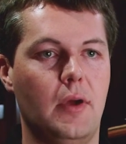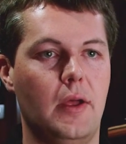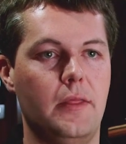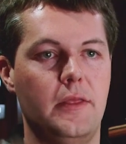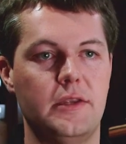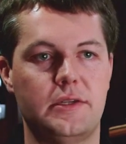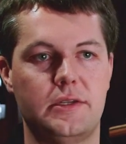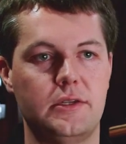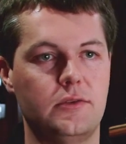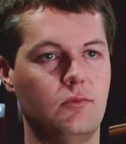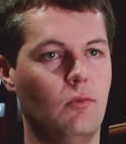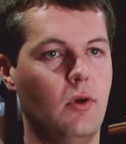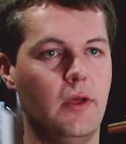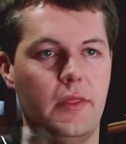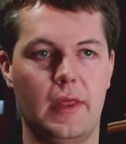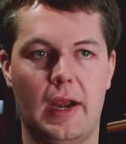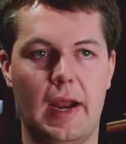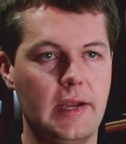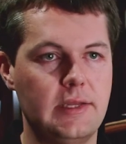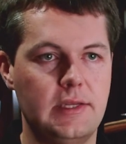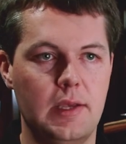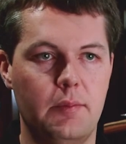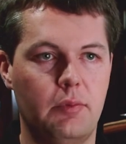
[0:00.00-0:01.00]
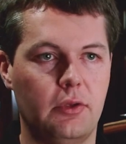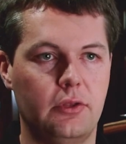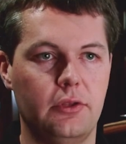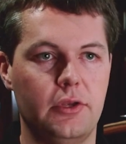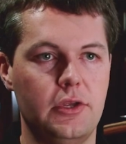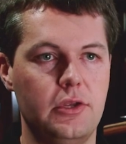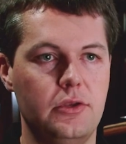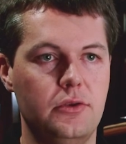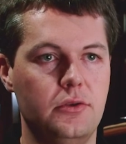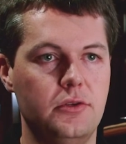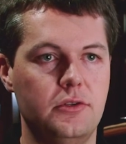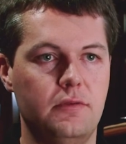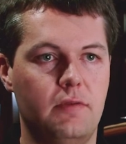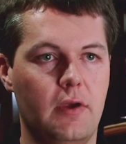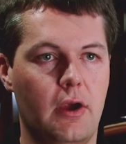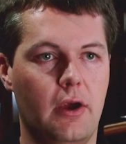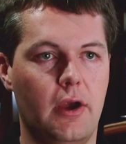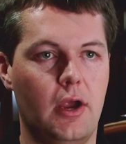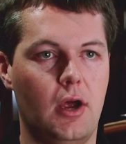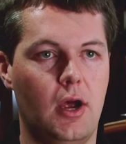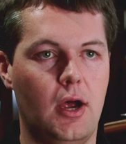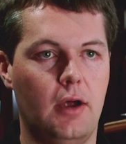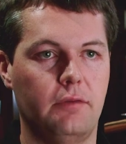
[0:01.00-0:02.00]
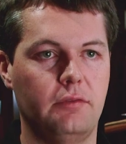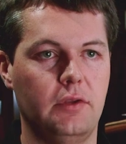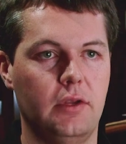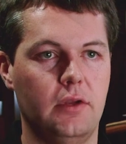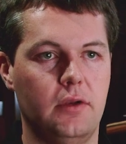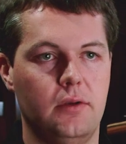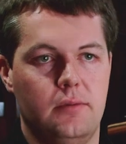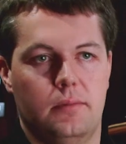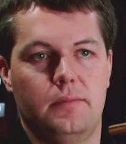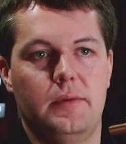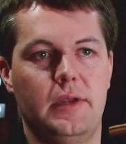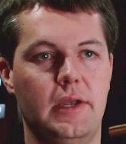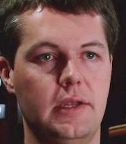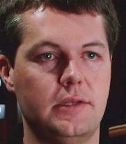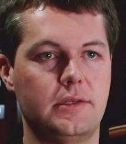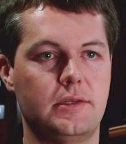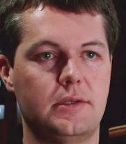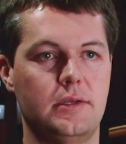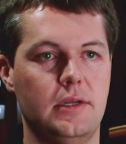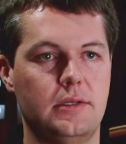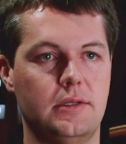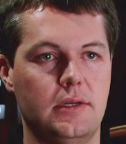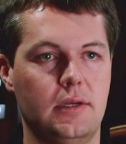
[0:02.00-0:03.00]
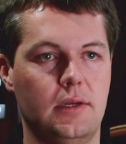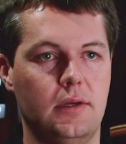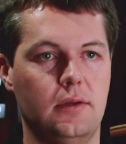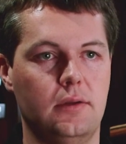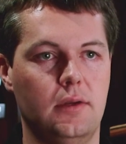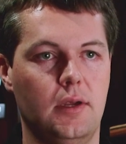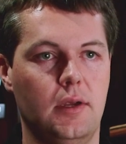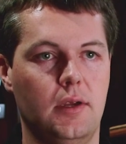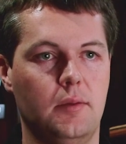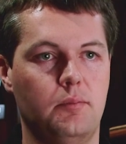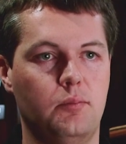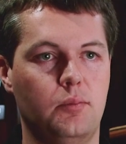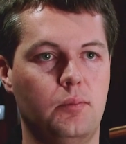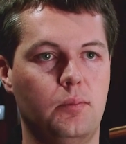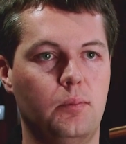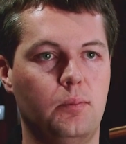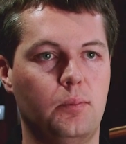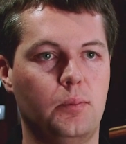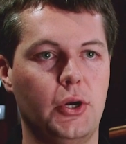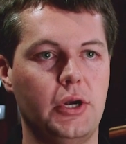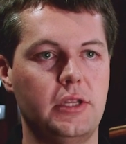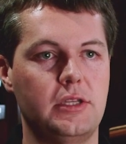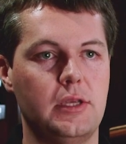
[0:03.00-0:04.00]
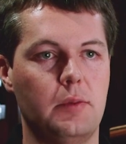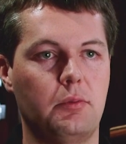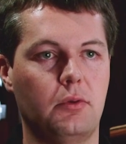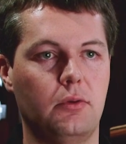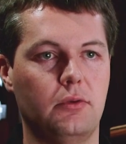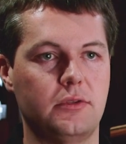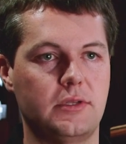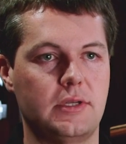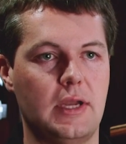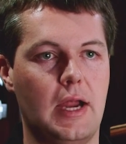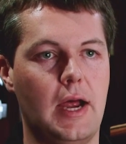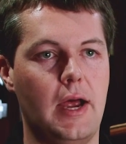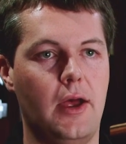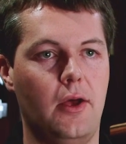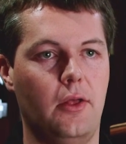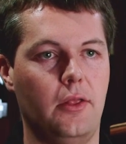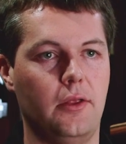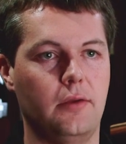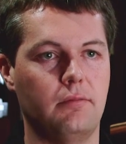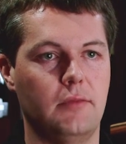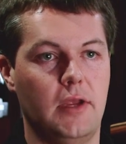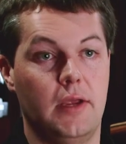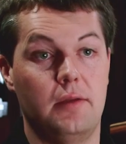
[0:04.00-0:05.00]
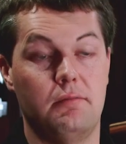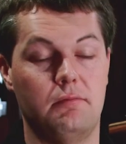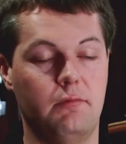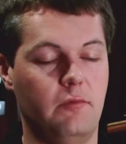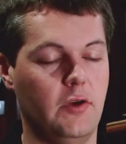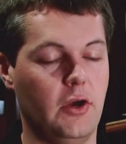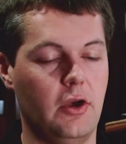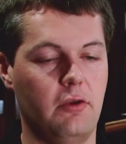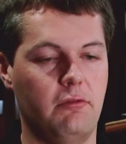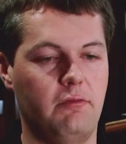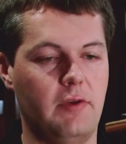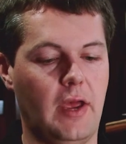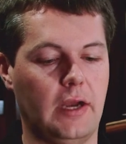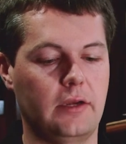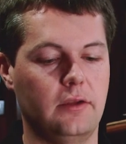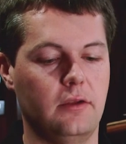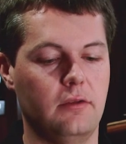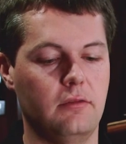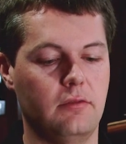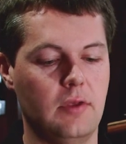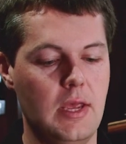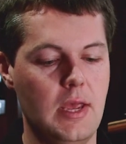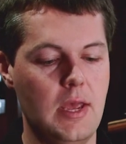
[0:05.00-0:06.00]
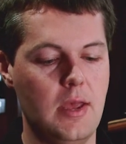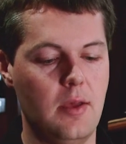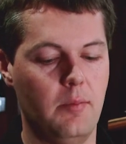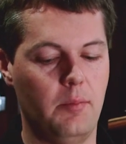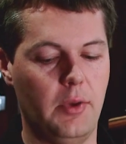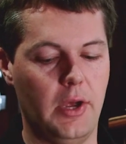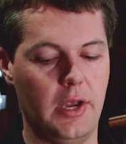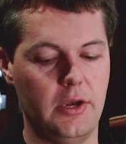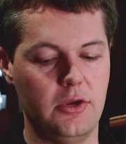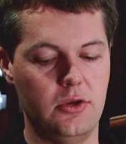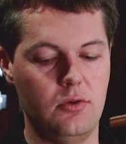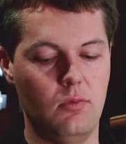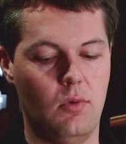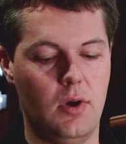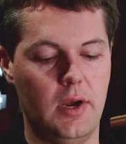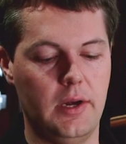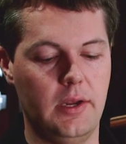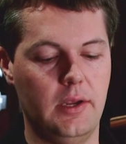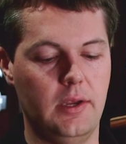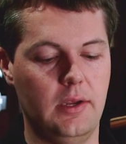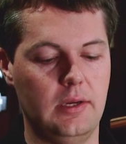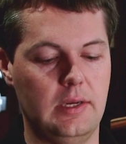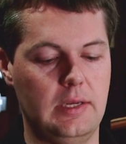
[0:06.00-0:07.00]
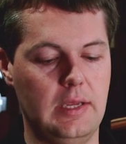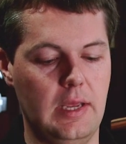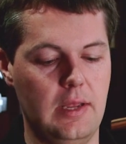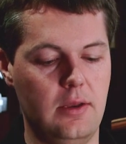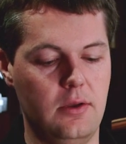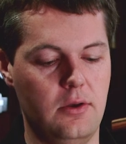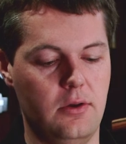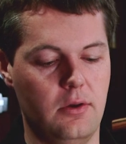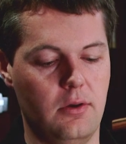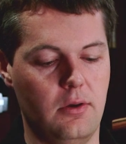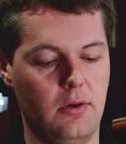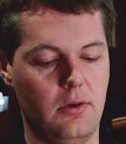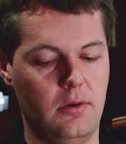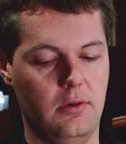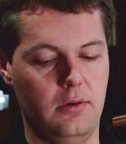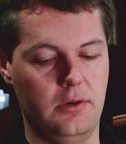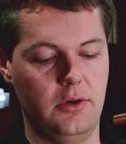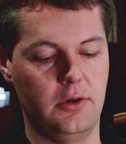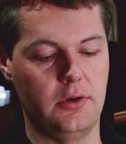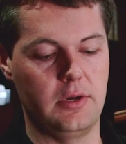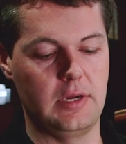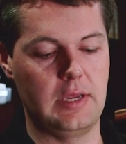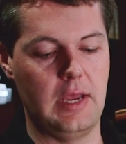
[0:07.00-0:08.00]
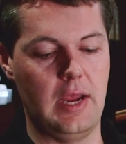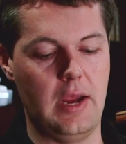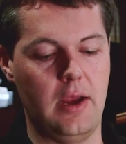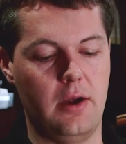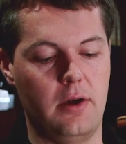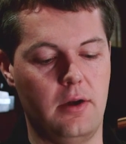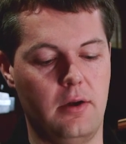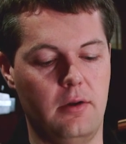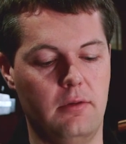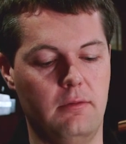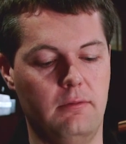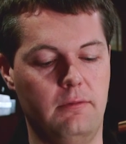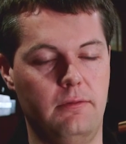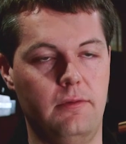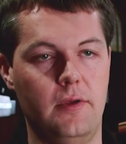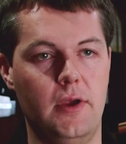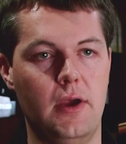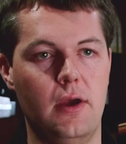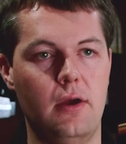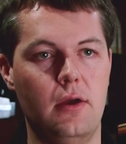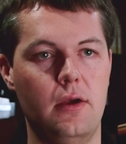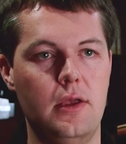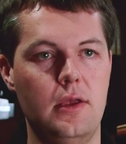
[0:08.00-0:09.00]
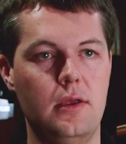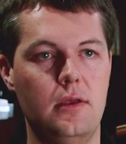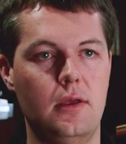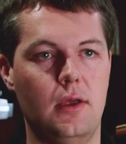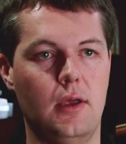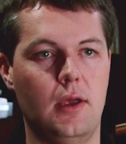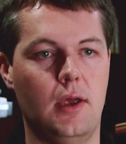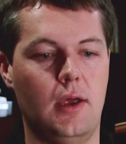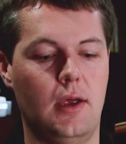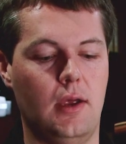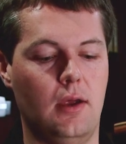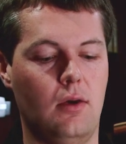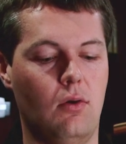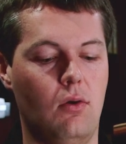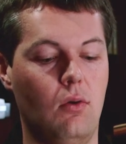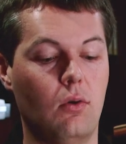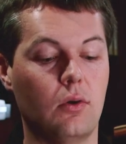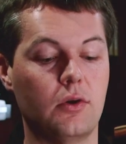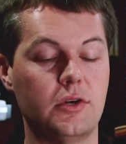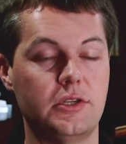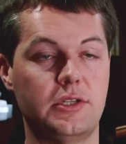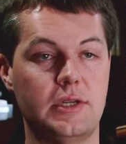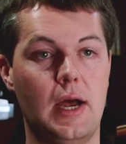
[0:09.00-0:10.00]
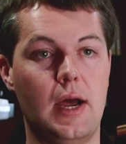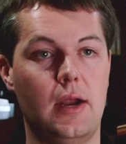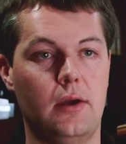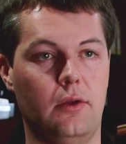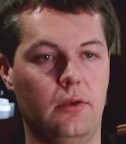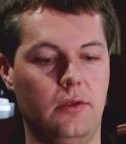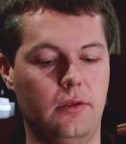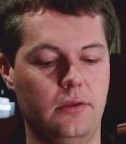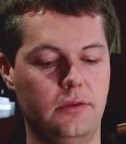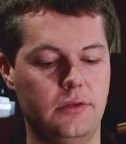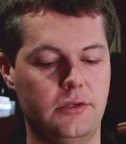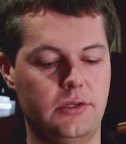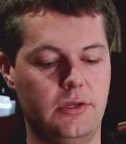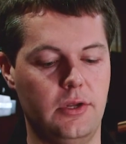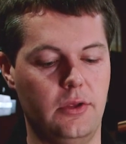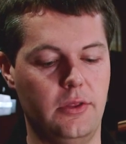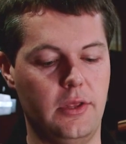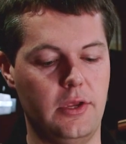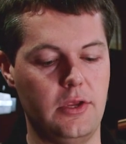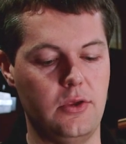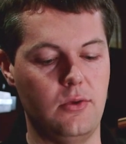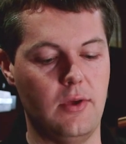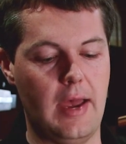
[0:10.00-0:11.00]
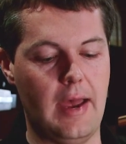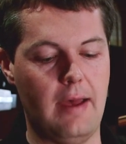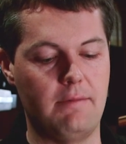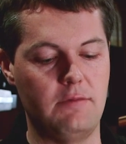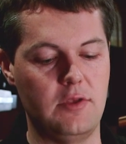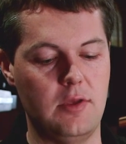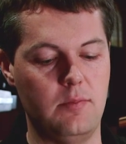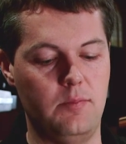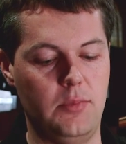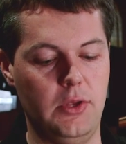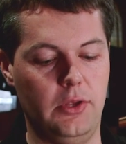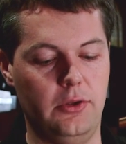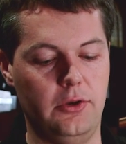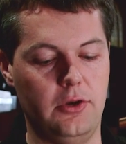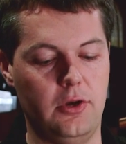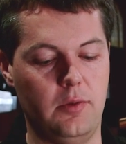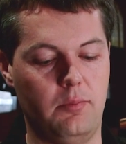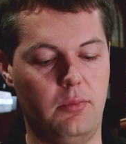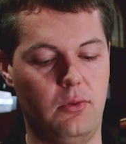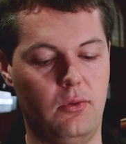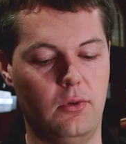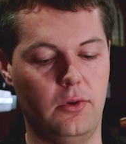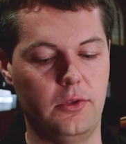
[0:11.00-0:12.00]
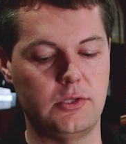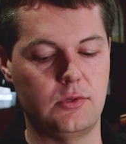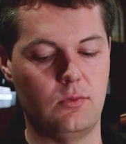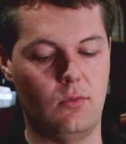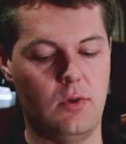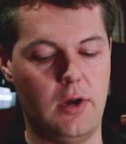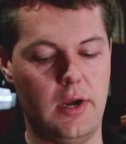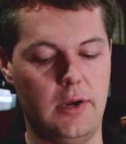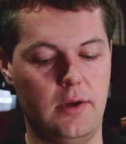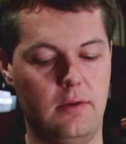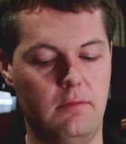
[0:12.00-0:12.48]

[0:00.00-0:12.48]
This is one that I typically use very often. It's a pretty typical style and very effective. But you want to get your decanter very horizontal so that you have the ability to pour this wine